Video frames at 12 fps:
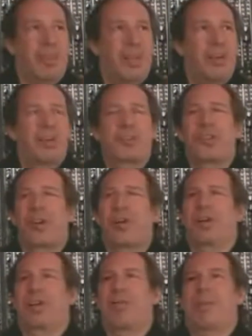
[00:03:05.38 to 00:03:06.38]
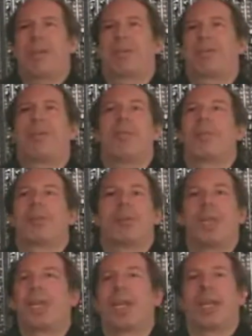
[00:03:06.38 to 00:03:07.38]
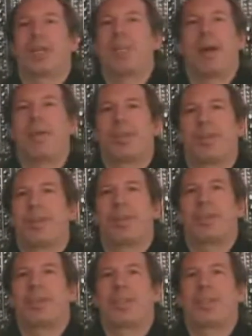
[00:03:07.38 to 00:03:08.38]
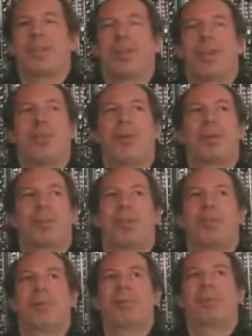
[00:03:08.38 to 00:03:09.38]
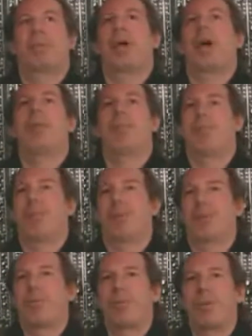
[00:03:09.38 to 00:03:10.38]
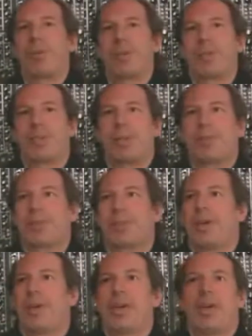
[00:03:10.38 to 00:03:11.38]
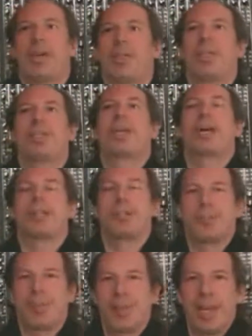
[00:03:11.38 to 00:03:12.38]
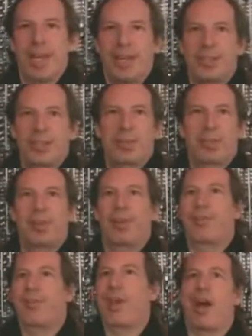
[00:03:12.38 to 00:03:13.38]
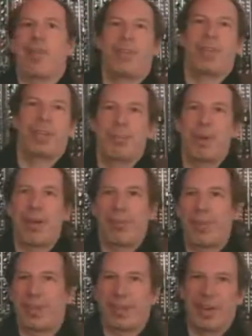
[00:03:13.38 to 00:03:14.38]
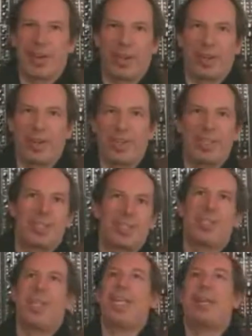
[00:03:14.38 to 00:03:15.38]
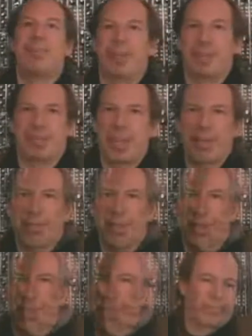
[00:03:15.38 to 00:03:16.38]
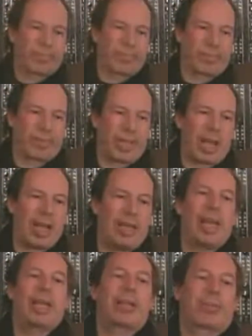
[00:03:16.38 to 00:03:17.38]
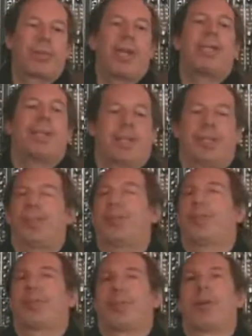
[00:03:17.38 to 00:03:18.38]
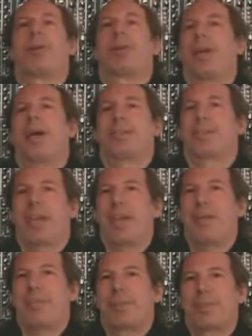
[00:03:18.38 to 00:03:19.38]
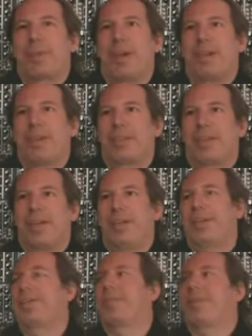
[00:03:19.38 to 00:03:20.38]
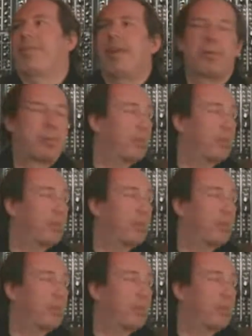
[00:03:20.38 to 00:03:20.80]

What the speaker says: on Sherlock, I mean, I was very much thinking about, it was a time before computers. It was the industrial age. There was a lot of huffing and puffing going on, and steam and stuff like that. I like creating these sort of sonic landscapes, and this stuff helps you.